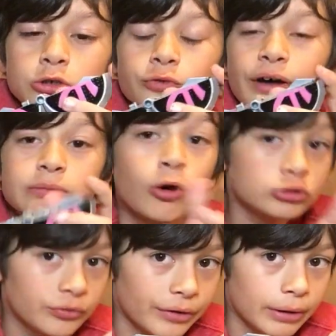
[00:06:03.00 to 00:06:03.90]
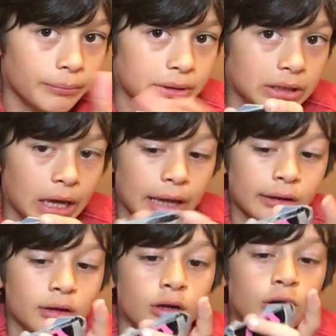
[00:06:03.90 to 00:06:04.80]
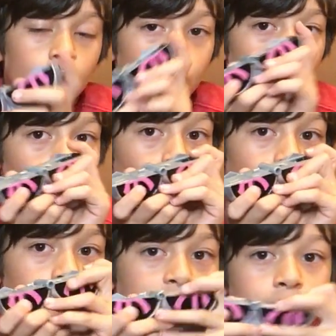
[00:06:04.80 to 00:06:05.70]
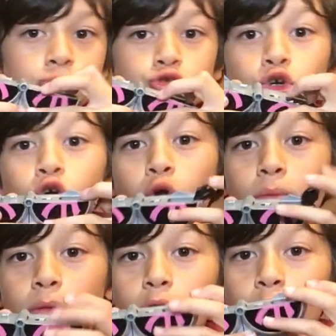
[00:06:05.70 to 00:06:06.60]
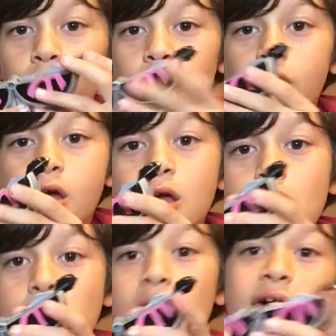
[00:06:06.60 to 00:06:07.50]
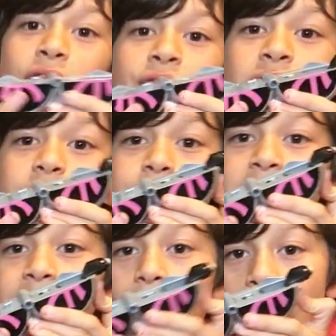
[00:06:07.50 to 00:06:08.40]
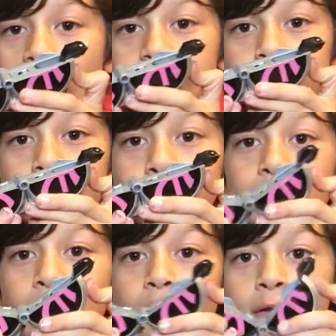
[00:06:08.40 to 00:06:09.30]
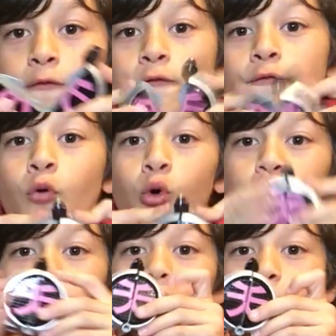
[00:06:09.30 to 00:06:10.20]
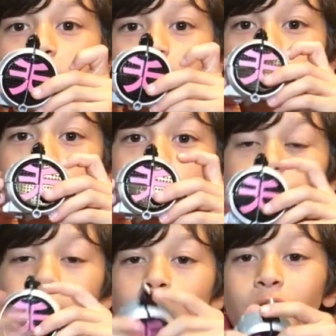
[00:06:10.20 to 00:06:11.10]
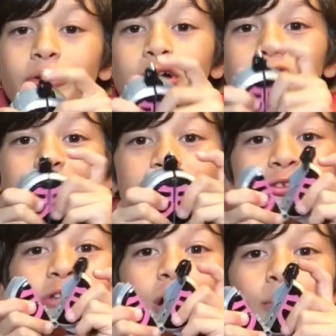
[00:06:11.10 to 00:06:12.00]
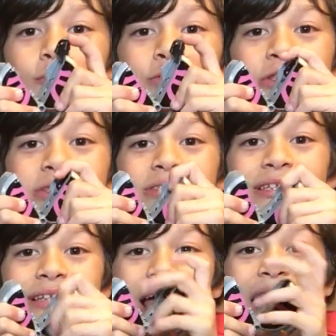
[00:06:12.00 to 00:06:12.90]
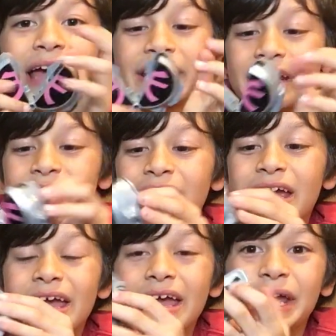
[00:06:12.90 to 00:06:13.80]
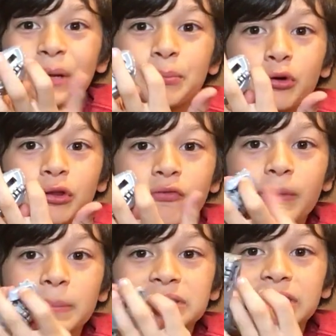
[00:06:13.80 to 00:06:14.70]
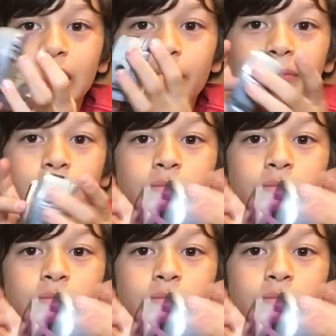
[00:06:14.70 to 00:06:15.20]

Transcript: that's most of it, but then when it becomes turtle mode, this piece has to be able to fold up to become the shell. So if you just stick the head in and pull the flippers down,